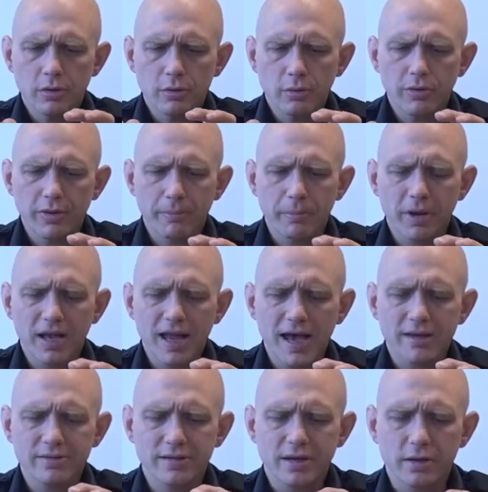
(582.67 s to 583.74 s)
with a
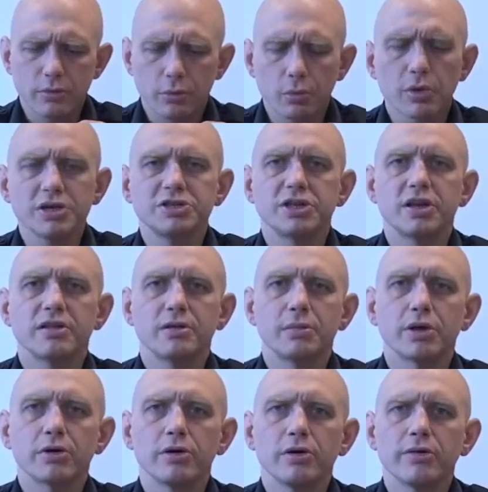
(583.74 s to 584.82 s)
plastic widget in the
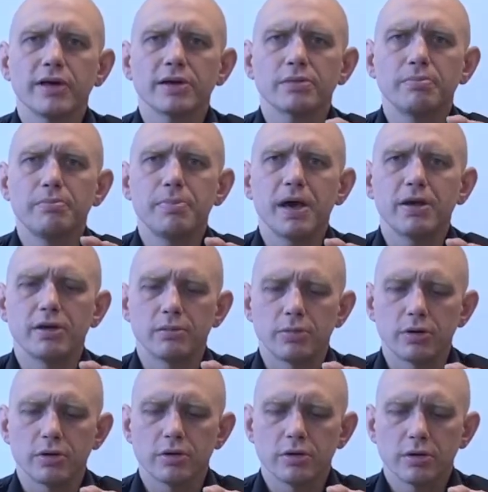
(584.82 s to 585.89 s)
middle. That's bendable.